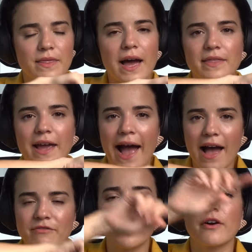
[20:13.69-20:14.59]
that they
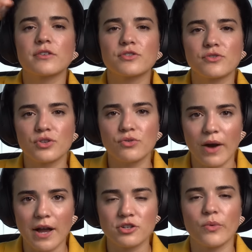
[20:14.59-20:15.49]
have characters who
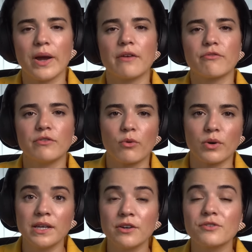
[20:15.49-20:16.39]
graduate every 4
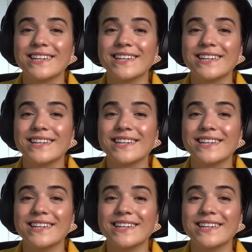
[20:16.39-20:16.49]
years,